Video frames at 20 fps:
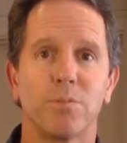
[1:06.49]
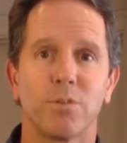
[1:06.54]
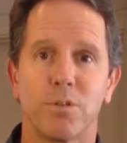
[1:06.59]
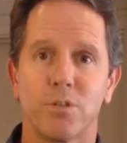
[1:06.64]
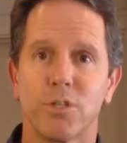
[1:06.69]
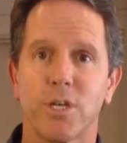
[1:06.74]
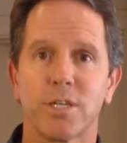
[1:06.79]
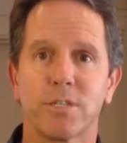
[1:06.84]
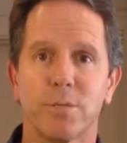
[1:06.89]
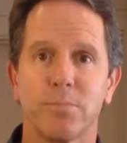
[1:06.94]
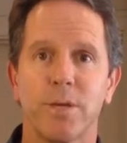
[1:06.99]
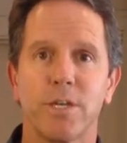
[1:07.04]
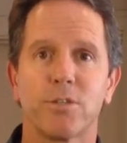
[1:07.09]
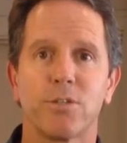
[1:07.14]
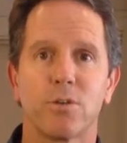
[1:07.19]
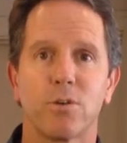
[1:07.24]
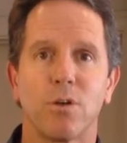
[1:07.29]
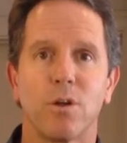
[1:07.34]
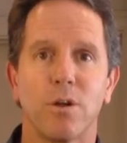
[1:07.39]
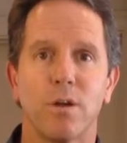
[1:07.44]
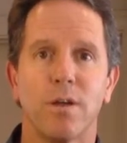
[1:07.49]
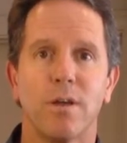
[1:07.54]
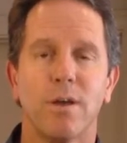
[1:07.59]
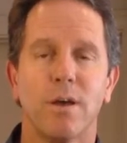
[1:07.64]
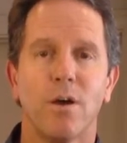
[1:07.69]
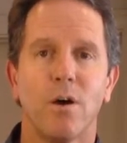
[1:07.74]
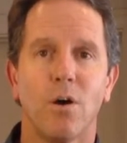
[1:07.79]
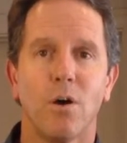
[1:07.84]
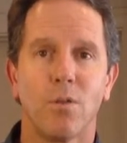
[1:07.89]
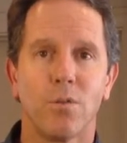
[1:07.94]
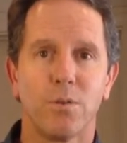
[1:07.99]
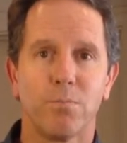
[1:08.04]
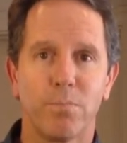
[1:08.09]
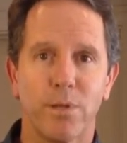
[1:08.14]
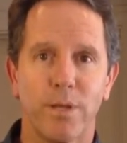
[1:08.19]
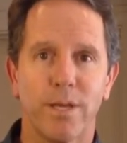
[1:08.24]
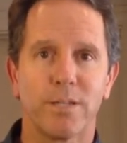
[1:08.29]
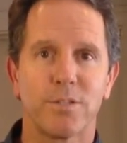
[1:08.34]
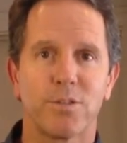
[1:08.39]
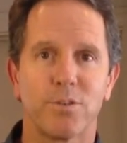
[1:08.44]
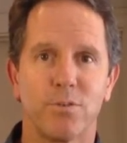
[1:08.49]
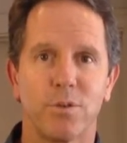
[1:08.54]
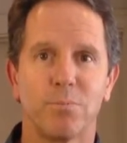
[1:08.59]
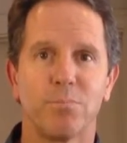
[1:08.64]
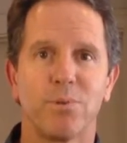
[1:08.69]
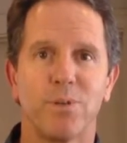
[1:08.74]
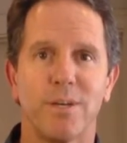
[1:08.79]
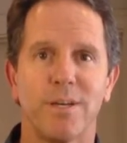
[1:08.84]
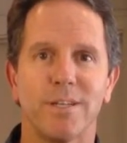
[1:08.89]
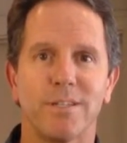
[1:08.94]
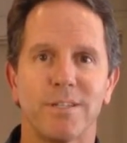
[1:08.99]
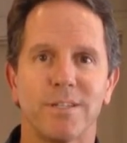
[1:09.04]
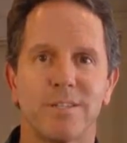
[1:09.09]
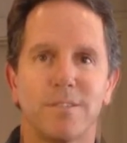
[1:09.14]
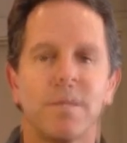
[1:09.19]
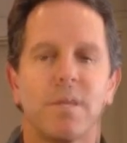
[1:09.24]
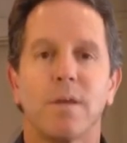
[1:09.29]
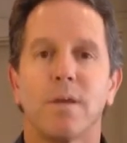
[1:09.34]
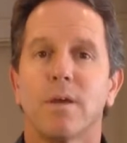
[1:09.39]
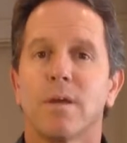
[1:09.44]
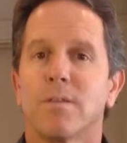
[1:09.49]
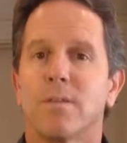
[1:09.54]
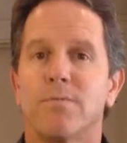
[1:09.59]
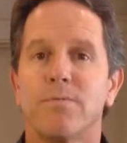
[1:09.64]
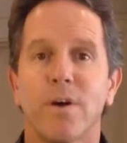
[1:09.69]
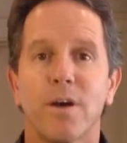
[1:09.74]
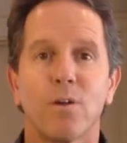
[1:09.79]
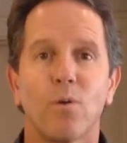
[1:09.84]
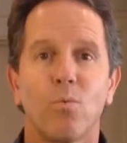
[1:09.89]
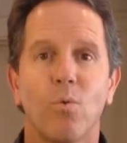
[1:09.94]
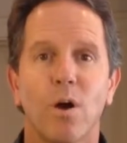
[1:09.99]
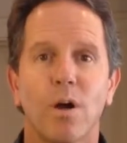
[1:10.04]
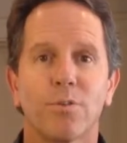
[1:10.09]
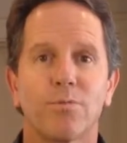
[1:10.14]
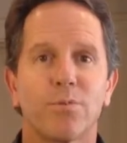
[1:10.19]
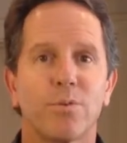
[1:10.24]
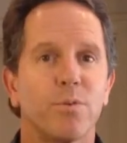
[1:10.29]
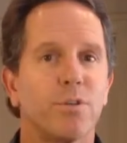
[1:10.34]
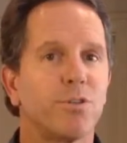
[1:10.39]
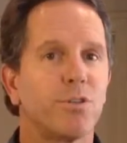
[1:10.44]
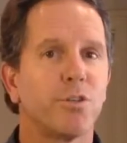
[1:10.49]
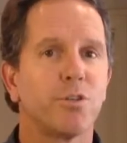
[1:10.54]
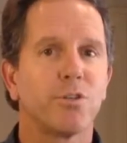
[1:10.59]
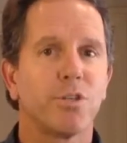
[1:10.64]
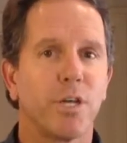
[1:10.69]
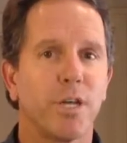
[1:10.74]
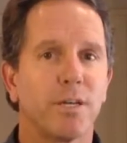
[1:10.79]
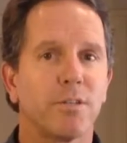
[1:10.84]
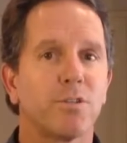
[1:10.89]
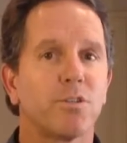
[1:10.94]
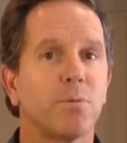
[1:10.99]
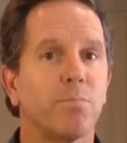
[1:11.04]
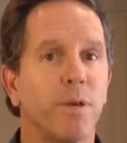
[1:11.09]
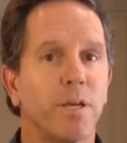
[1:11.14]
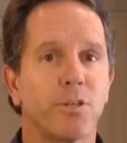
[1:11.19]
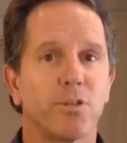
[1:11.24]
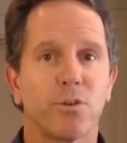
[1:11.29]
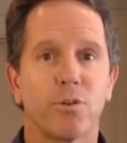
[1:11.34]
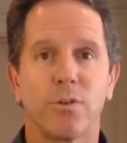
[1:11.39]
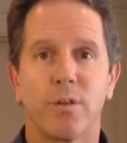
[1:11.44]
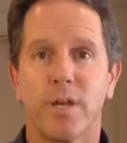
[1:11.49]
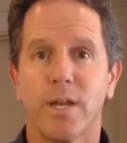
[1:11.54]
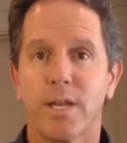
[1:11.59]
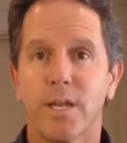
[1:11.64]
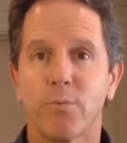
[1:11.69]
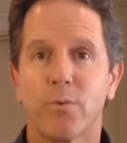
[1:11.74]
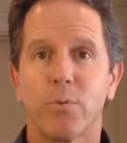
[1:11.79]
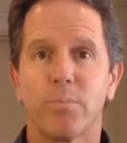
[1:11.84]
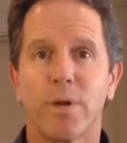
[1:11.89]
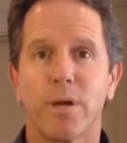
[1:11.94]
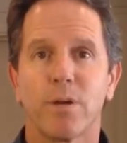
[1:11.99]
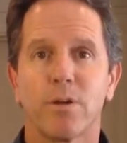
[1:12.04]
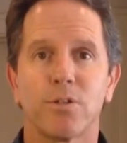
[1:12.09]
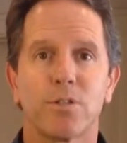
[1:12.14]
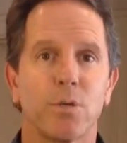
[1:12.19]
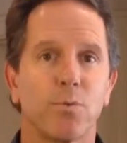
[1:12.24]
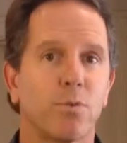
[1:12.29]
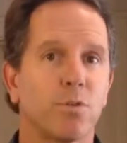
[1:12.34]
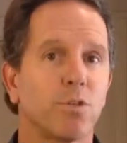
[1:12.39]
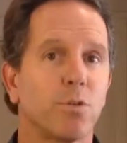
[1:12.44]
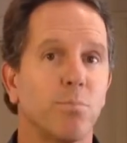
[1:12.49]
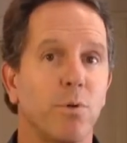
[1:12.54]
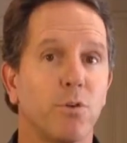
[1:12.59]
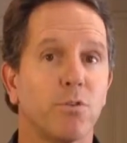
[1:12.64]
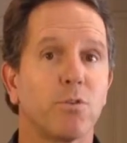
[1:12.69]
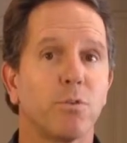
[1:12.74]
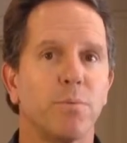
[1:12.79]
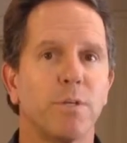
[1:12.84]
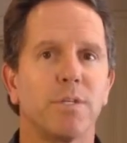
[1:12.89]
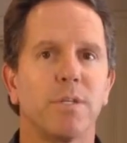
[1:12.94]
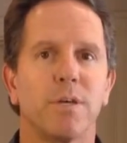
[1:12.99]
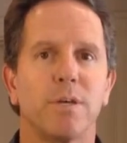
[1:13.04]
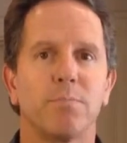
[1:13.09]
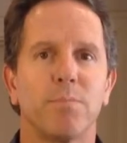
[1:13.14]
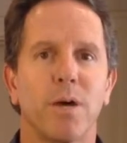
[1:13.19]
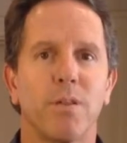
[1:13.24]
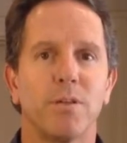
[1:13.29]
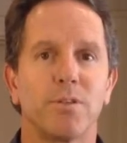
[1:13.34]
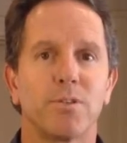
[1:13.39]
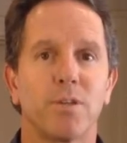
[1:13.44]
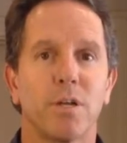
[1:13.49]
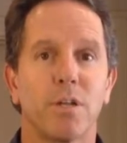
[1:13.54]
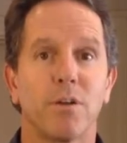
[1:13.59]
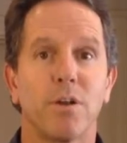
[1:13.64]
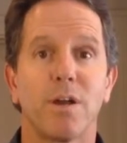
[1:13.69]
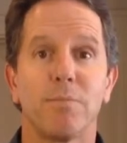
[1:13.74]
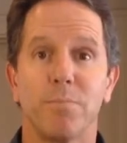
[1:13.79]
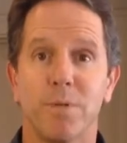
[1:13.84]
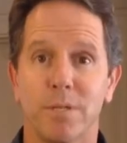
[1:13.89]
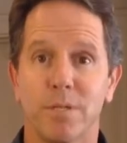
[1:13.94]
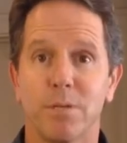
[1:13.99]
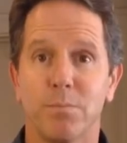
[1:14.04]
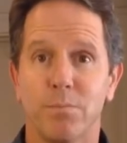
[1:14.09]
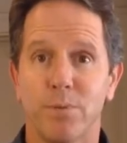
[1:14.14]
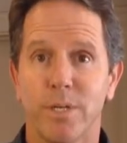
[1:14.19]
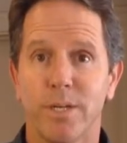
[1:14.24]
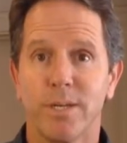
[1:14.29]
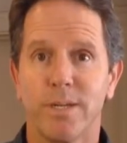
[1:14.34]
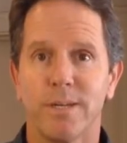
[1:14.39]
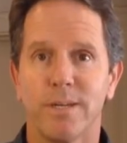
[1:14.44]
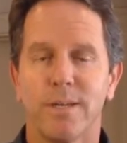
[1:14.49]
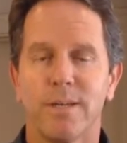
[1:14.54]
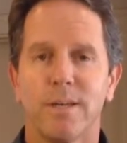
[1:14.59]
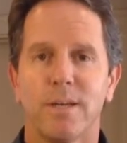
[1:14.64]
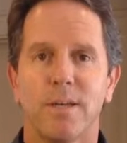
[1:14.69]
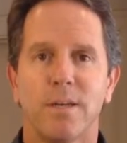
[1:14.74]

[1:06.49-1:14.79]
So check to make sure all the plants are in place. The final walkthrough is your chance to make sure that any repairs that were supposed to have been done by the seller have been completed.